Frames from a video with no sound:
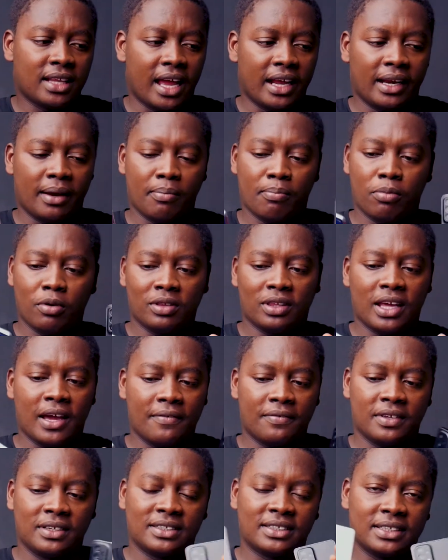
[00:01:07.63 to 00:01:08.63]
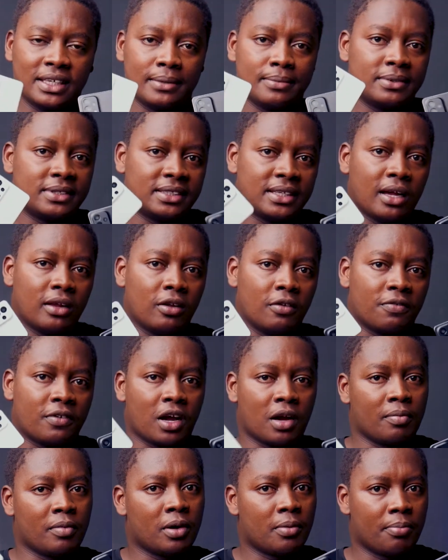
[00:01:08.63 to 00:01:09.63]
Like they both have the same style
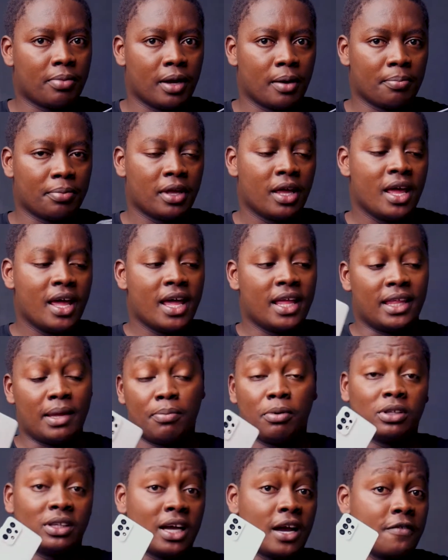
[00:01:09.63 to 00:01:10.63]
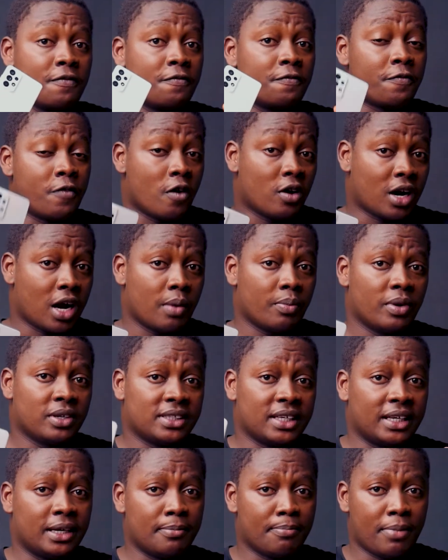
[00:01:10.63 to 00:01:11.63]
of camera bump. They both have 4
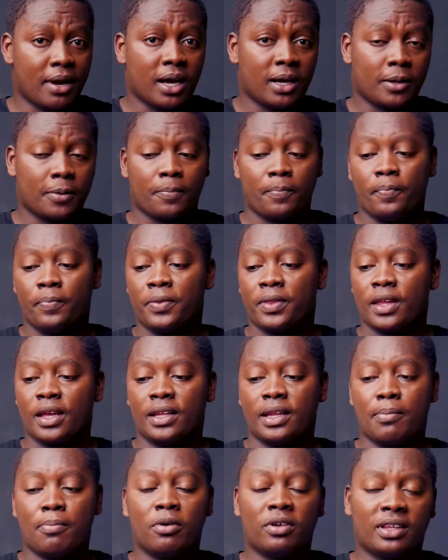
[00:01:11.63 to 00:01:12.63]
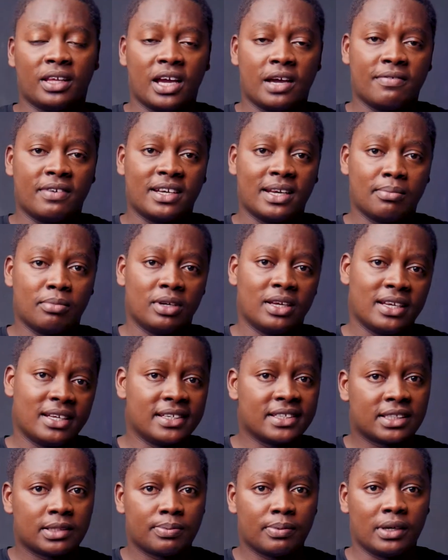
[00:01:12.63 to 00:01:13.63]
cameras at the back. They both have an AMOLED
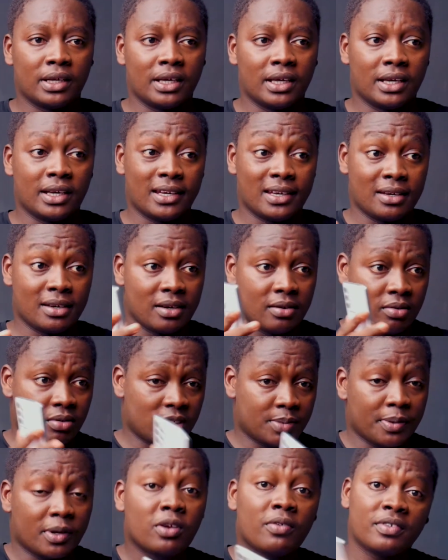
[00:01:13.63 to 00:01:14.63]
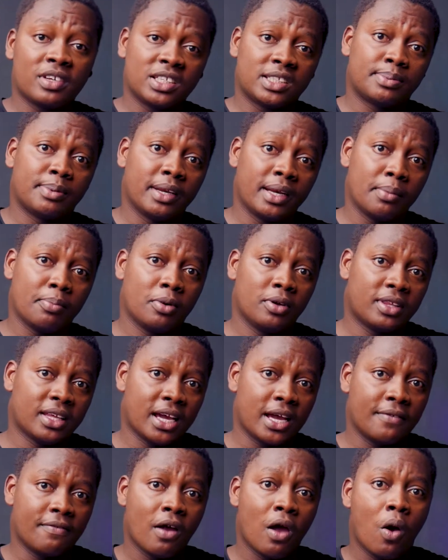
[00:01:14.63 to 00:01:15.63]
display. Speaking of display, they both
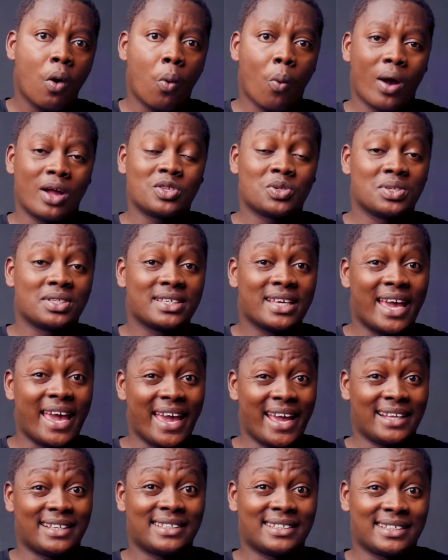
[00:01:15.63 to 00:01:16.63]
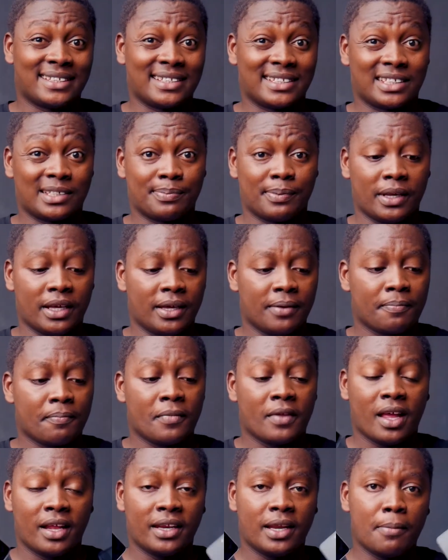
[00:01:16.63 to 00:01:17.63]
have 120Hz display.
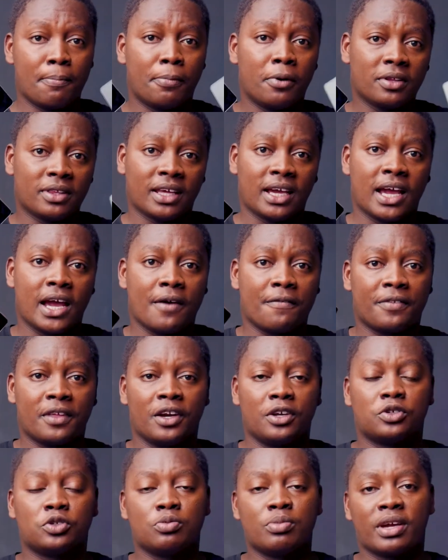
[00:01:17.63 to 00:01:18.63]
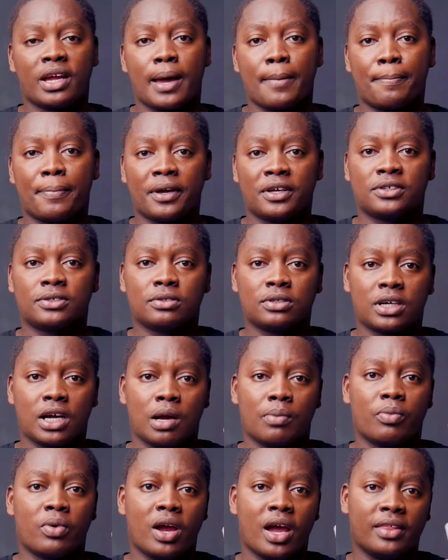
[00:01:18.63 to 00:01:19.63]
They both have 32 megapixel
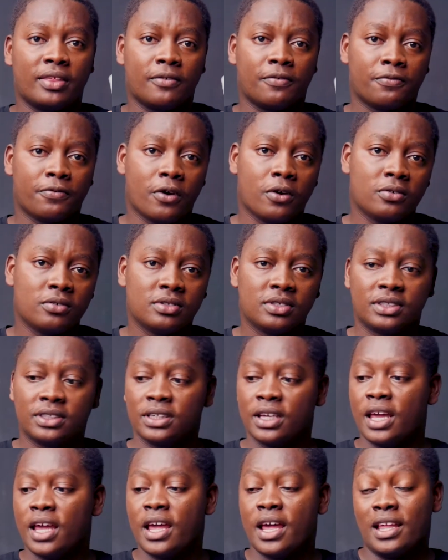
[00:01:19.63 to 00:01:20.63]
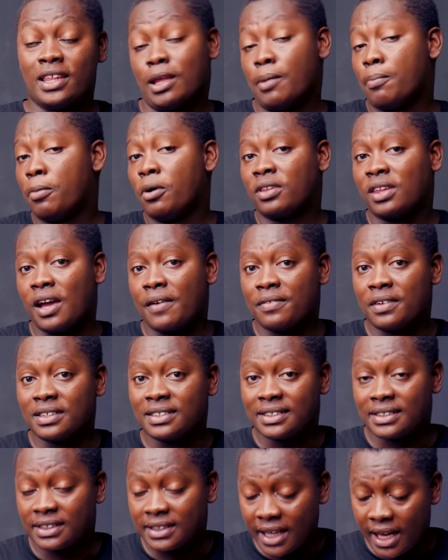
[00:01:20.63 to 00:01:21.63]
camera at the front. They both have the
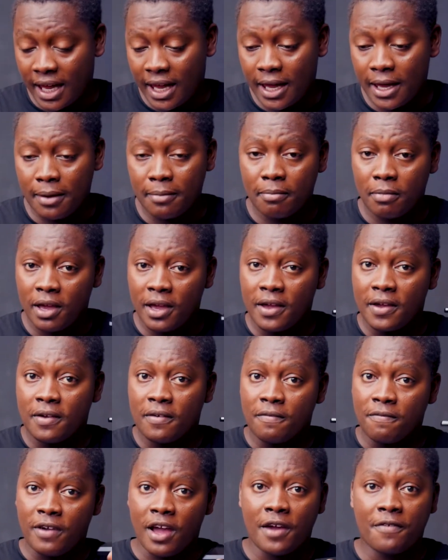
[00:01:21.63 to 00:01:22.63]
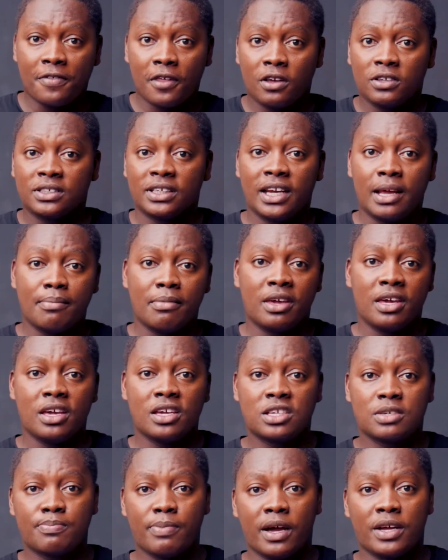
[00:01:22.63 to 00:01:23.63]
same 5000
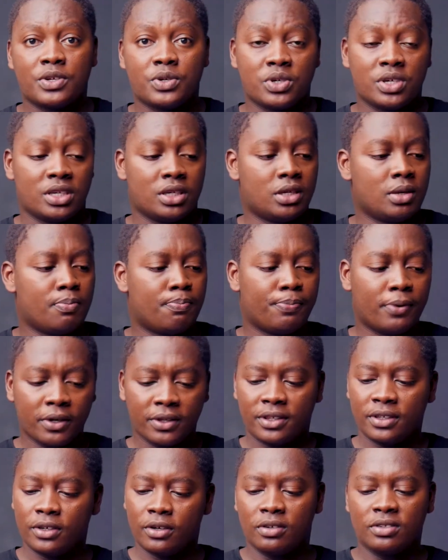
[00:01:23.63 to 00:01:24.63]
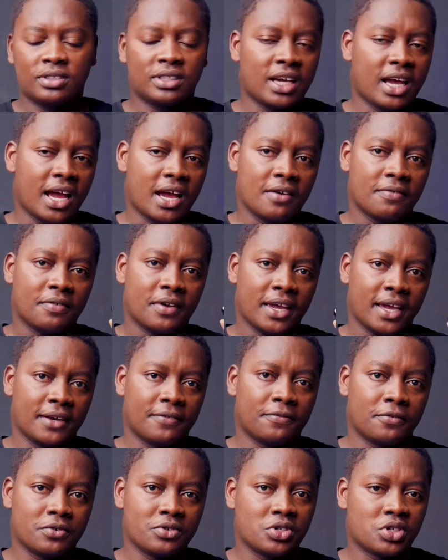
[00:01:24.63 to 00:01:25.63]
mAh battery. They both don't have
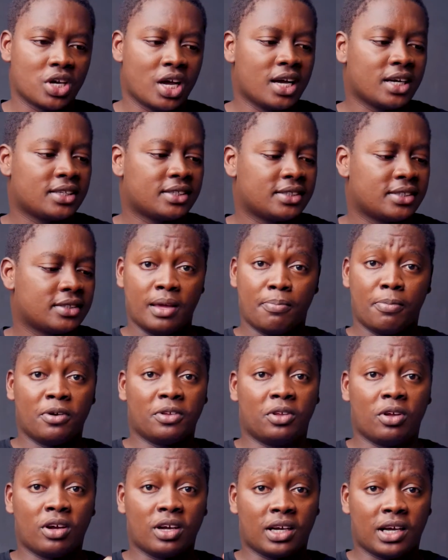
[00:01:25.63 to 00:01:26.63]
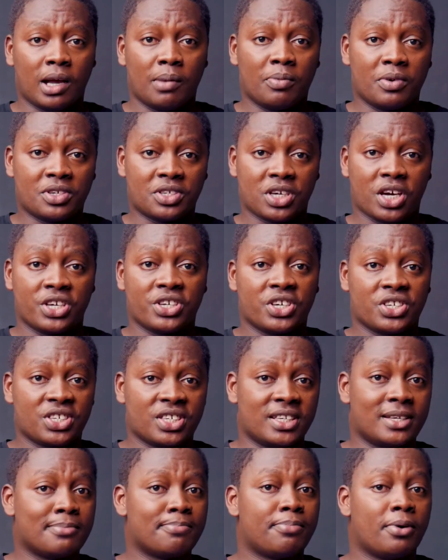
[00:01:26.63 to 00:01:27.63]
headphone jacks. They both don't come with chargers
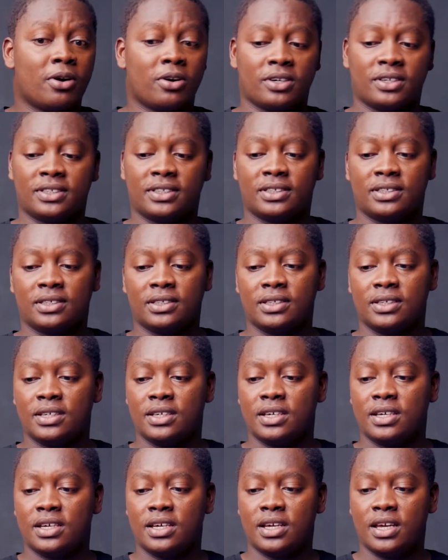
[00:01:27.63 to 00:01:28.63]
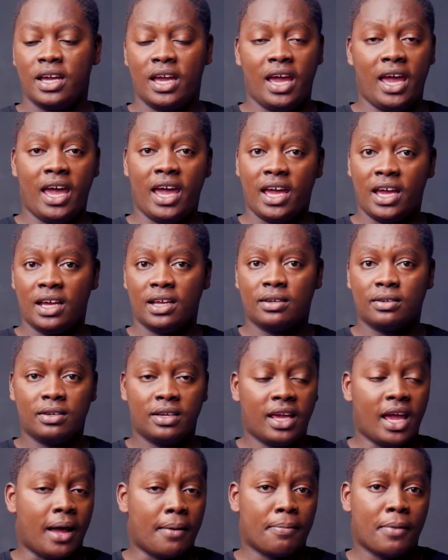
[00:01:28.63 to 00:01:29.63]
in the box.
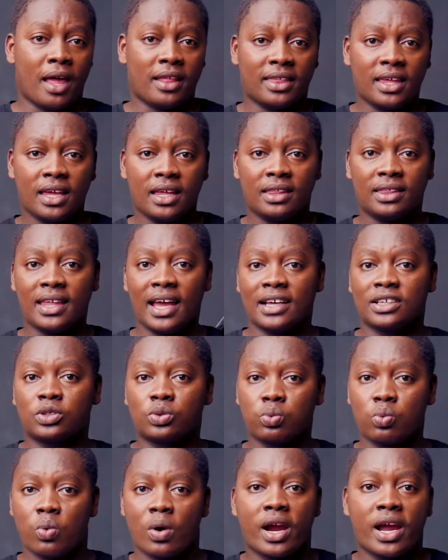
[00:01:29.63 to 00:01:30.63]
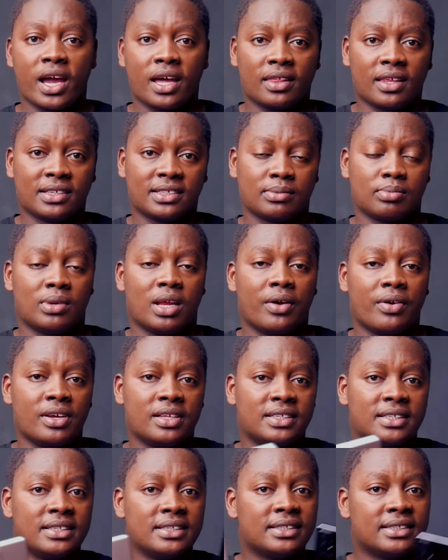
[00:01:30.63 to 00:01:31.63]
And yeah, I think that's where the
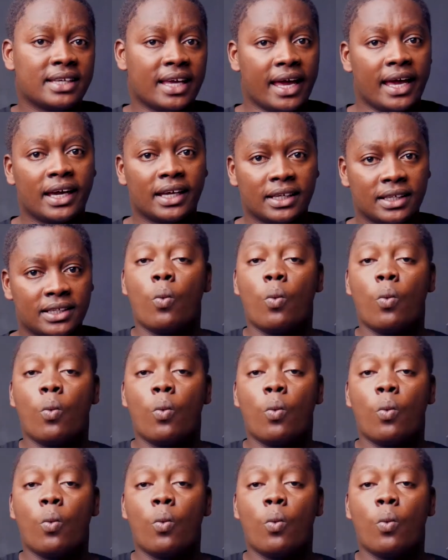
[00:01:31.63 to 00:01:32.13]
similarities end.